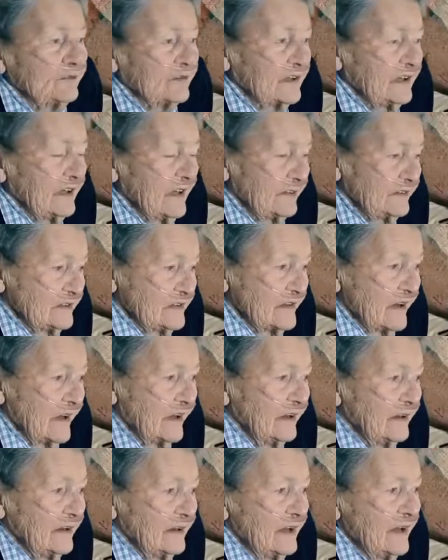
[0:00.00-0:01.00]
of clutter,
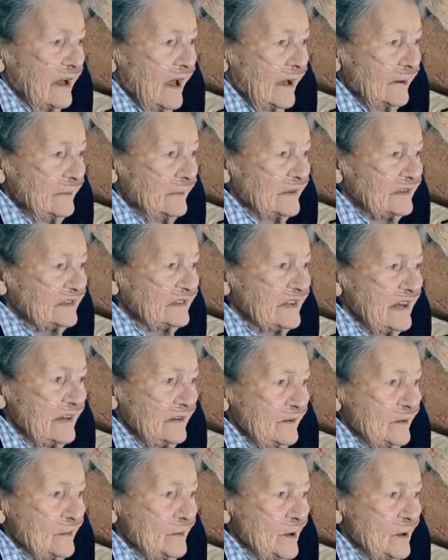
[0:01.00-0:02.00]
I must say,
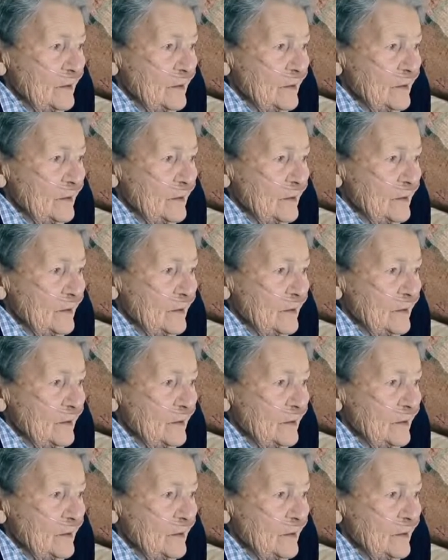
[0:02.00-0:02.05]
at the